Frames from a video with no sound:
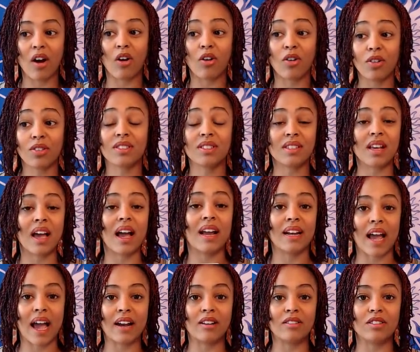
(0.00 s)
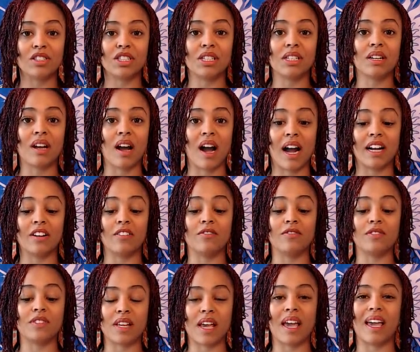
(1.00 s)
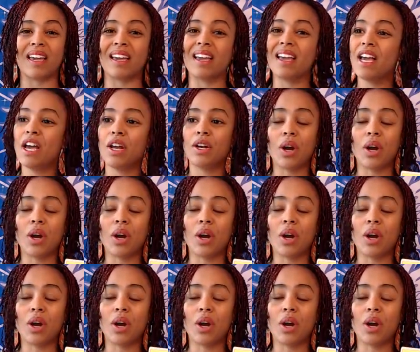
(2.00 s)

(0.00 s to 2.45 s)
earth sign energy kind of saying,